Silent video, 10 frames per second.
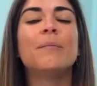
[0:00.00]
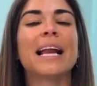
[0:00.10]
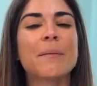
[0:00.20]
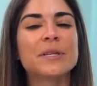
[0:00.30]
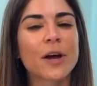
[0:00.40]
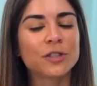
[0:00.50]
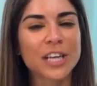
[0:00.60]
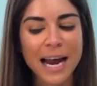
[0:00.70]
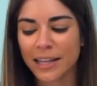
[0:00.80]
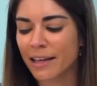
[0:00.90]
my name is Coach
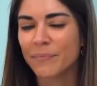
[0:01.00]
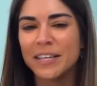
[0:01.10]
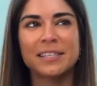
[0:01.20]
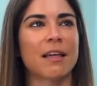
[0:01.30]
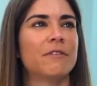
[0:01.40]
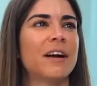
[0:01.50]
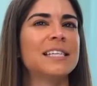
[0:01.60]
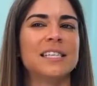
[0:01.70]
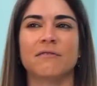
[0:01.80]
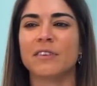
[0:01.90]
Natalie. This is Love Advice
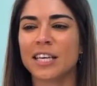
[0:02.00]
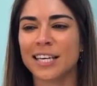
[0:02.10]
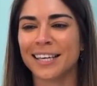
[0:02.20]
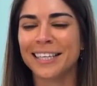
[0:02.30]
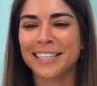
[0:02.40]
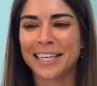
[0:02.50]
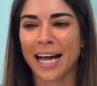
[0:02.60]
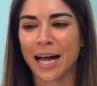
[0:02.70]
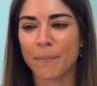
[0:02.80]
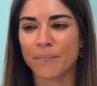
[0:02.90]
TV.
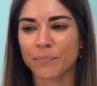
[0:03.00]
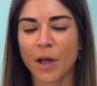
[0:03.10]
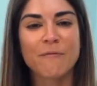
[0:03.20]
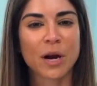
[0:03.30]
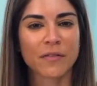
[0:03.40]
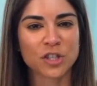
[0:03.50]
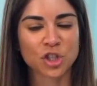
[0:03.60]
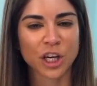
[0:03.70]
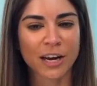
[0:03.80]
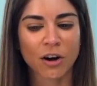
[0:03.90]
Um, I've been on this
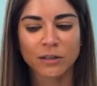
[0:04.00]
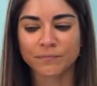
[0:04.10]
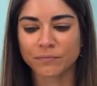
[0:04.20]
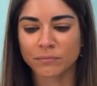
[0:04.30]
channel.